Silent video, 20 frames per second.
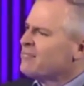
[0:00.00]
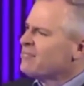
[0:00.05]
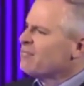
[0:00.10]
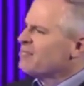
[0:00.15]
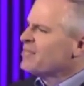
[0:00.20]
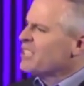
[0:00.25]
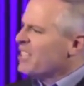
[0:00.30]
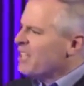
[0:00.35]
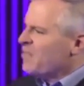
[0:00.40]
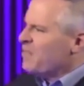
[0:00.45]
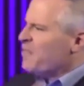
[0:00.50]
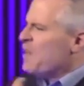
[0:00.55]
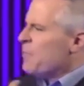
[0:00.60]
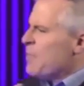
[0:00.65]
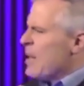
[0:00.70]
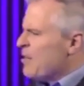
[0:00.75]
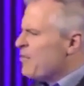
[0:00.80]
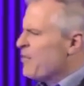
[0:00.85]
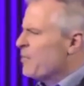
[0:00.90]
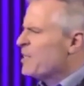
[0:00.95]
to get
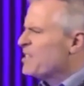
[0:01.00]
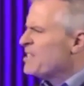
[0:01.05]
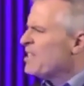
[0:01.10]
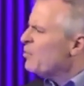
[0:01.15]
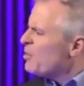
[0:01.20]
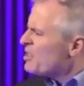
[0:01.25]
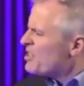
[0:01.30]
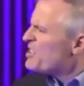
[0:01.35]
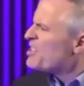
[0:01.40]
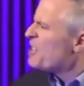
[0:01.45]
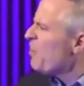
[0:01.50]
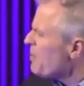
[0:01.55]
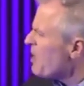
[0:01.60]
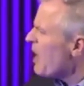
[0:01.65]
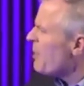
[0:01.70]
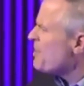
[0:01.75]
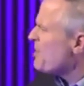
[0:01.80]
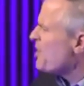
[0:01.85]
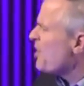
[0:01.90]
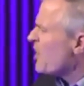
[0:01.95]
feedback from the team, which is
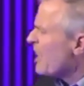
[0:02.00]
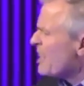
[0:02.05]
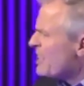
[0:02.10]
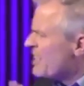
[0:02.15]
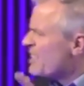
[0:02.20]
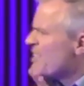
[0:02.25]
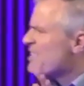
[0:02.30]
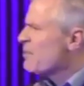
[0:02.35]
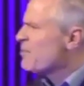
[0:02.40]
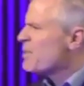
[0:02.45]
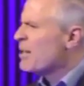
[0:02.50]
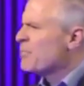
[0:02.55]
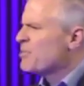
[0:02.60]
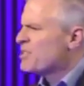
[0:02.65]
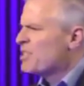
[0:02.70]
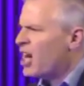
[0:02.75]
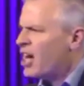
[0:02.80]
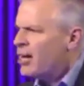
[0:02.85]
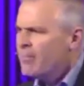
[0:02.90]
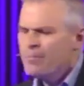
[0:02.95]
sometimes a good idea, sometimes
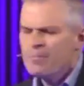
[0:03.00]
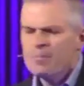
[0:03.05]
not.